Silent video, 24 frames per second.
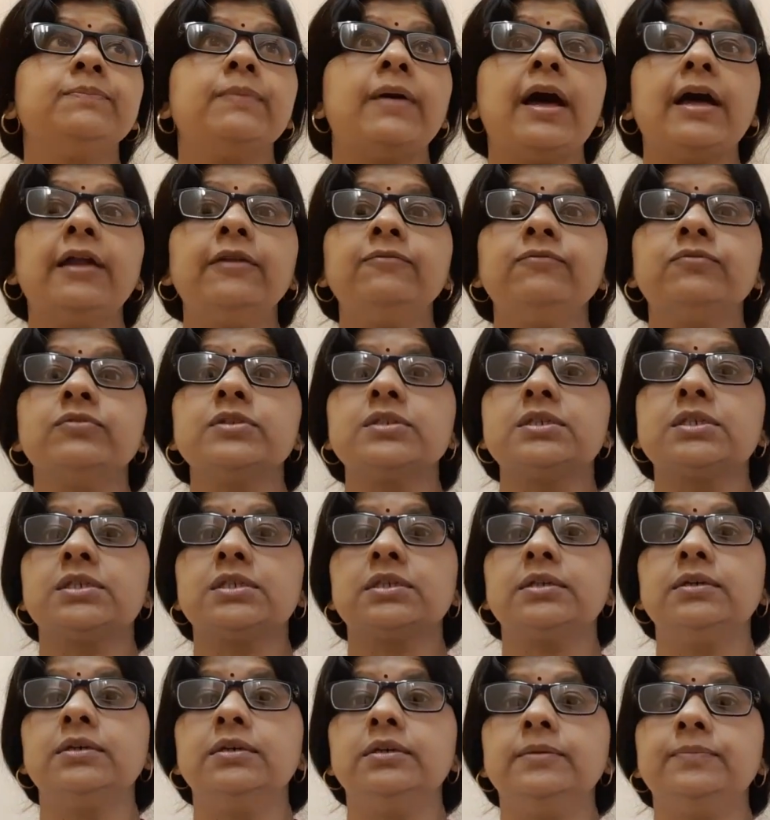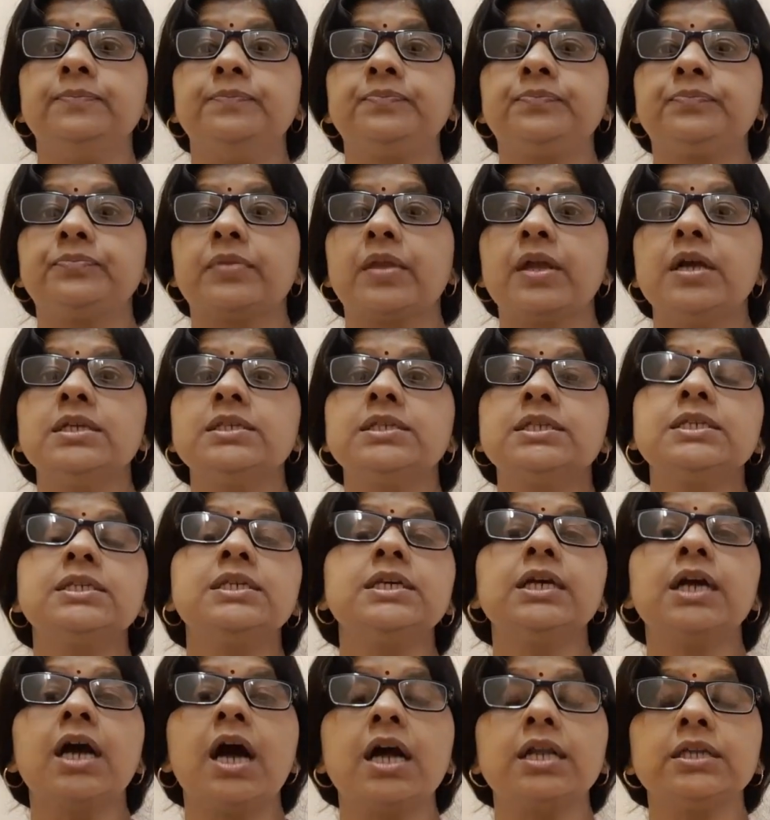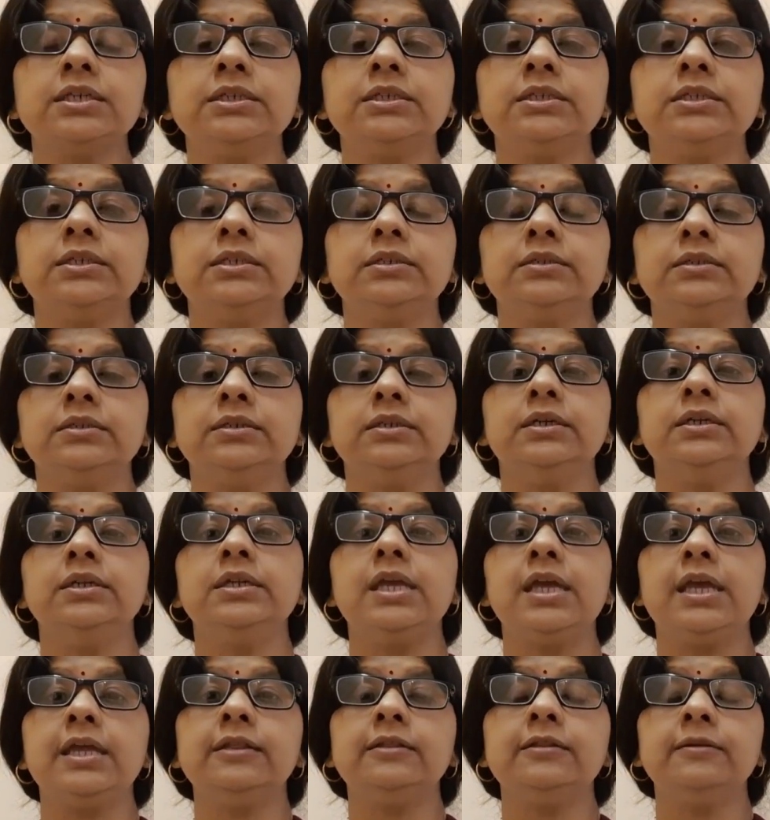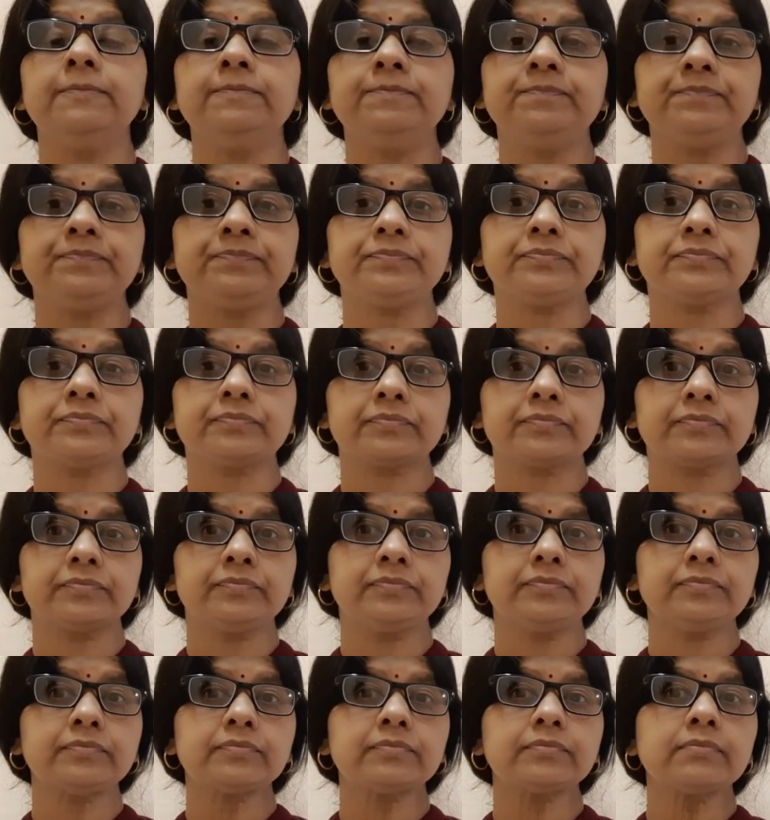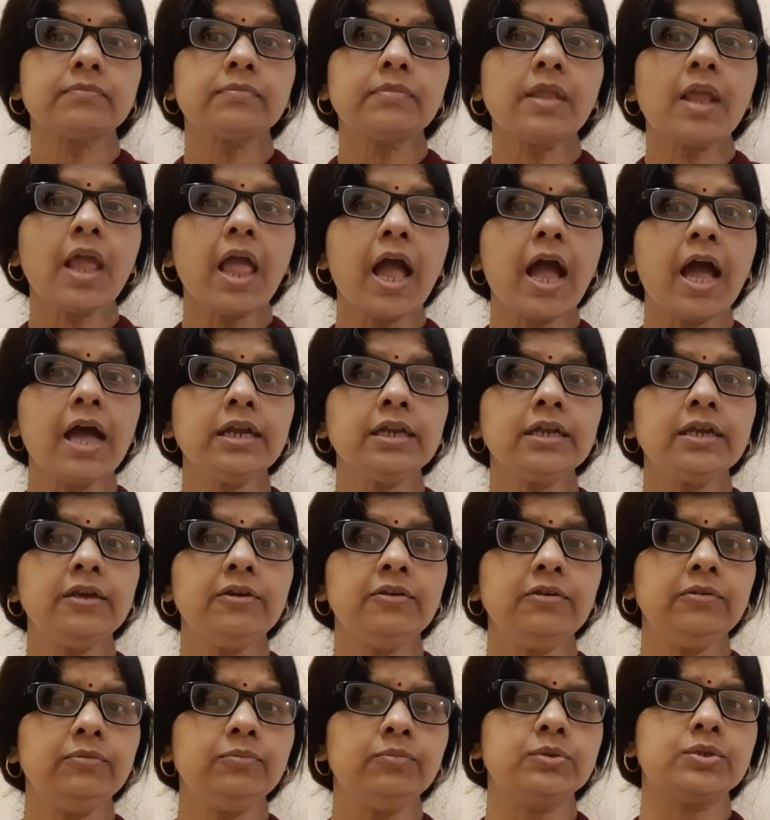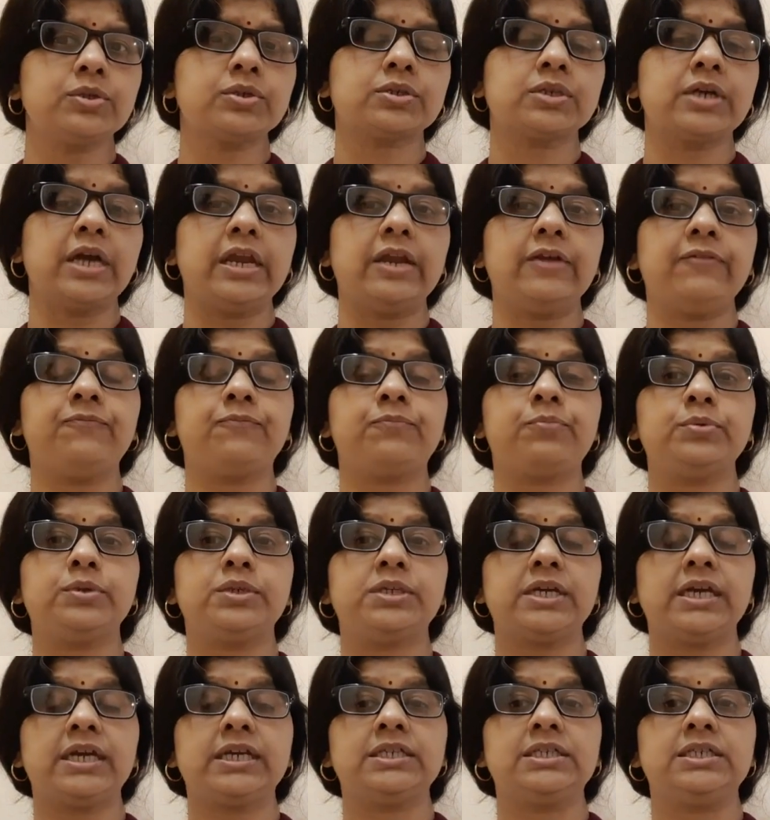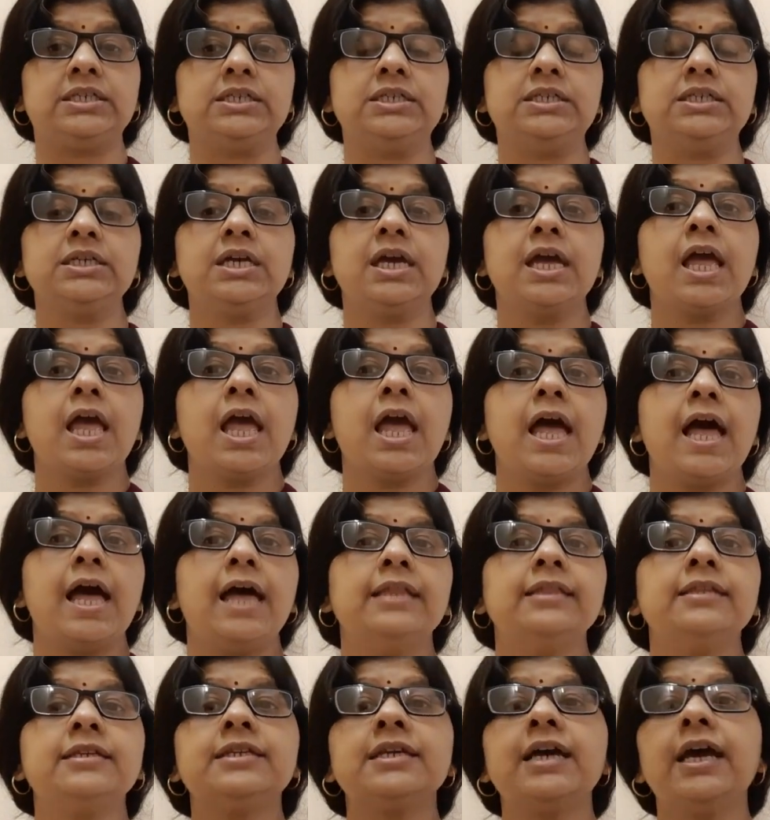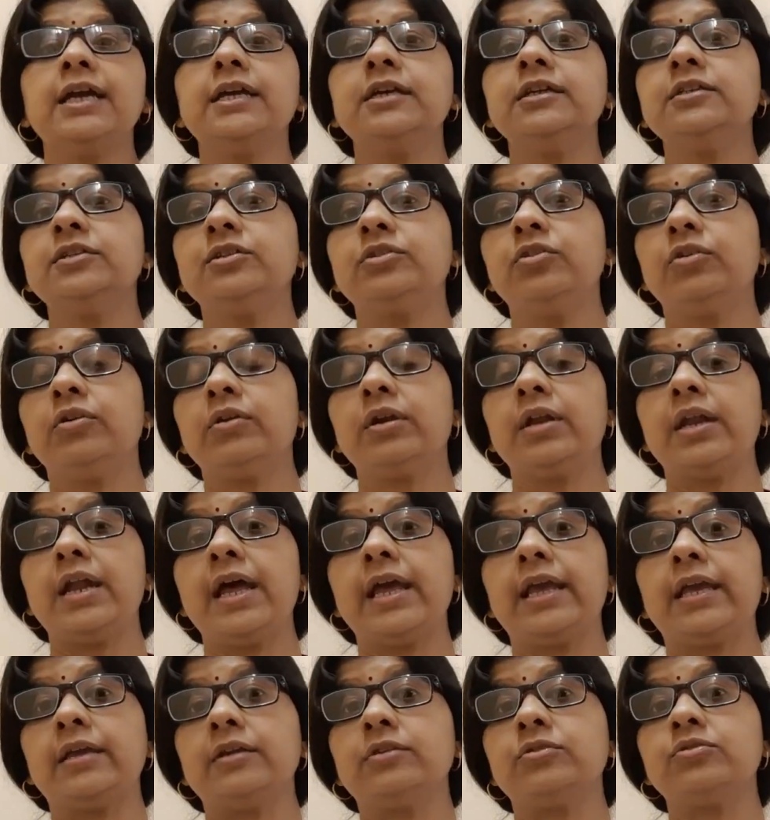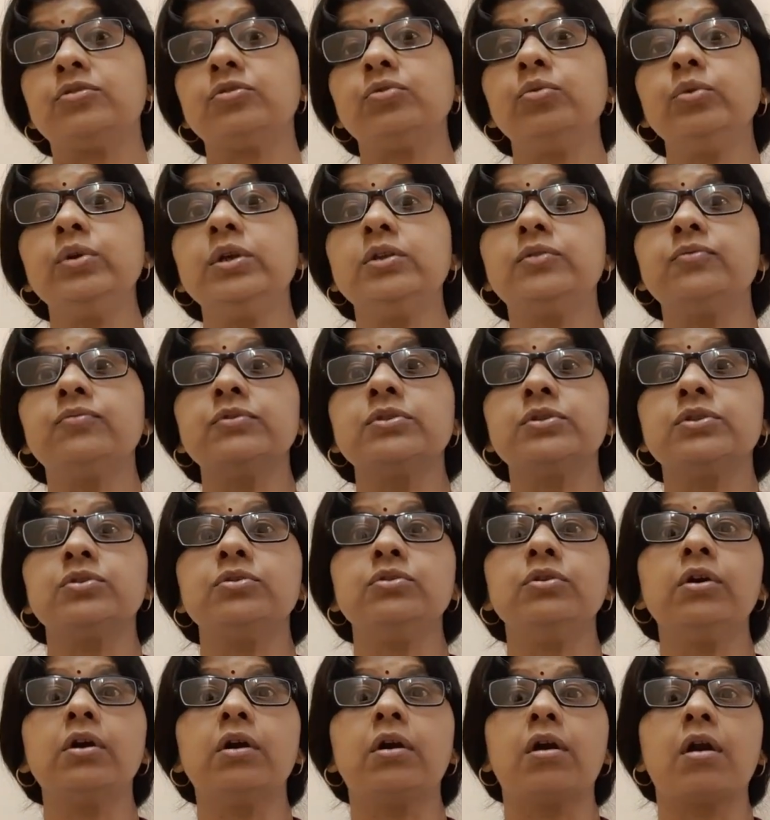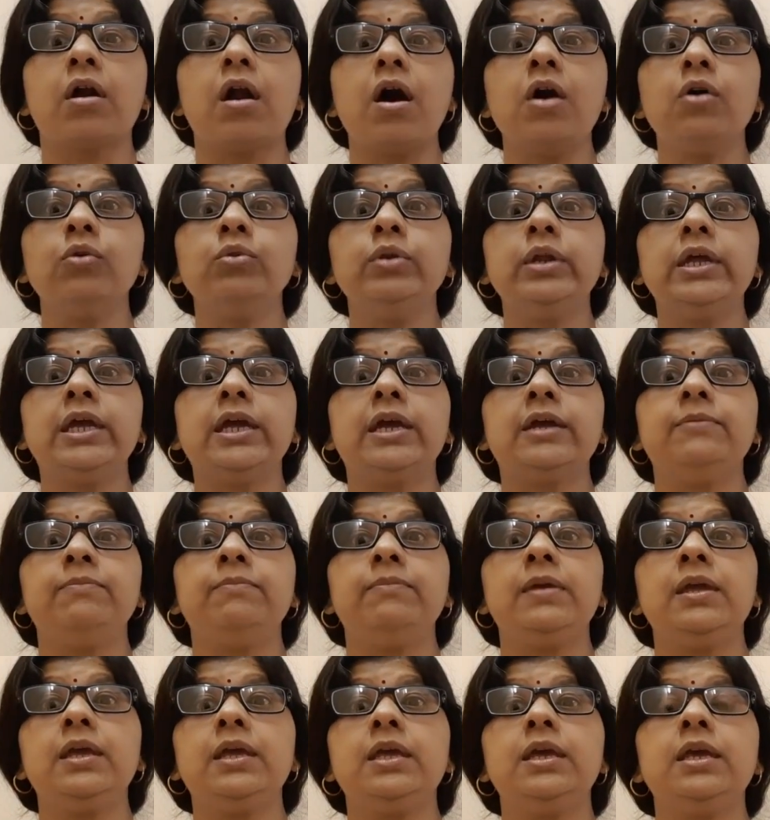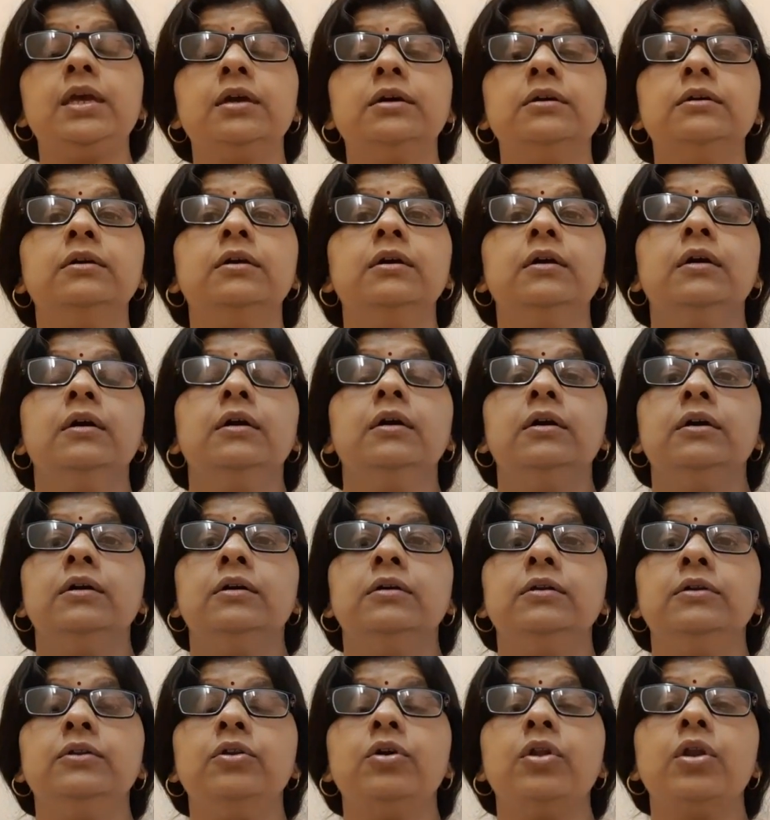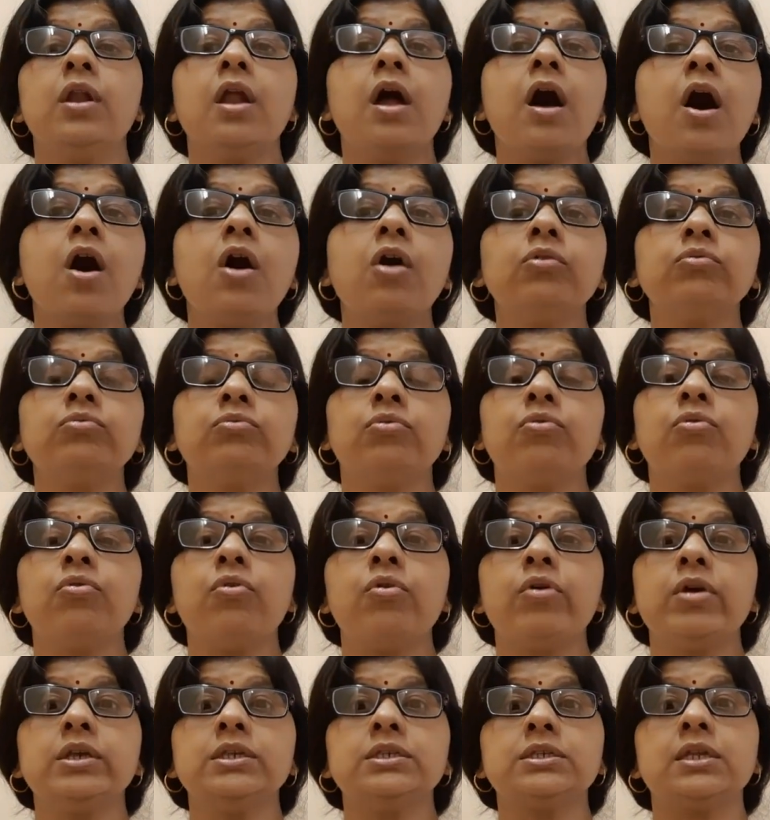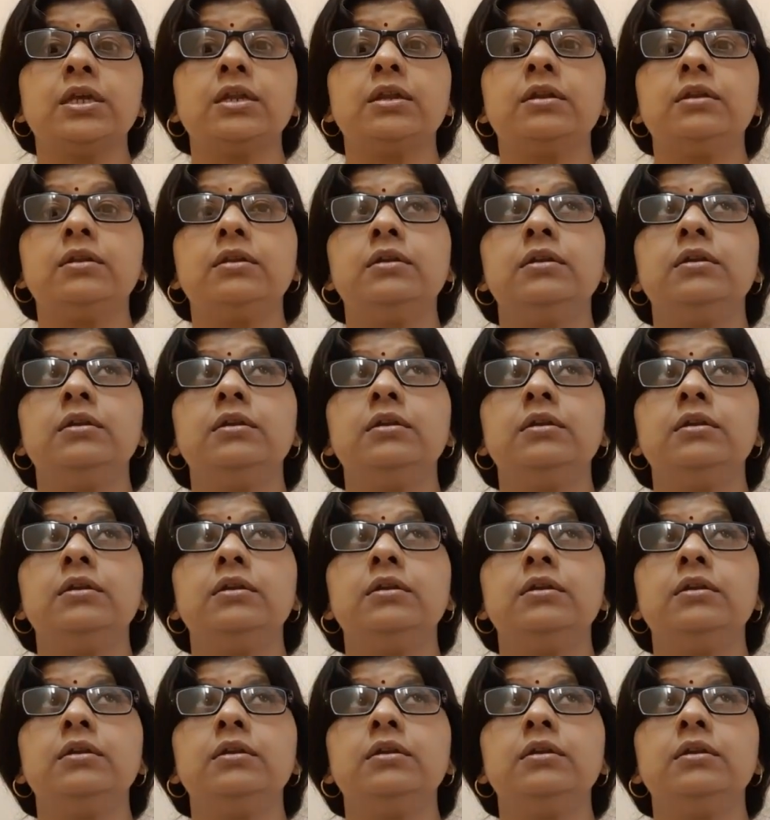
man was sitting underneath, and he was kind of protected. And the tiger did not like it, so it was growling and making a loud noise, and